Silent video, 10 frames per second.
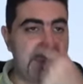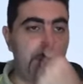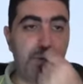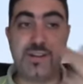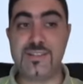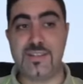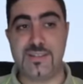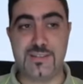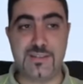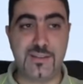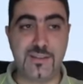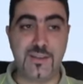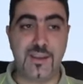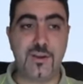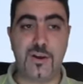What is this? The
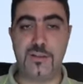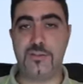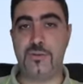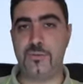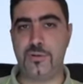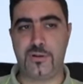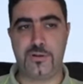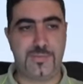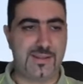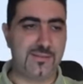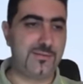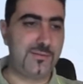contour command.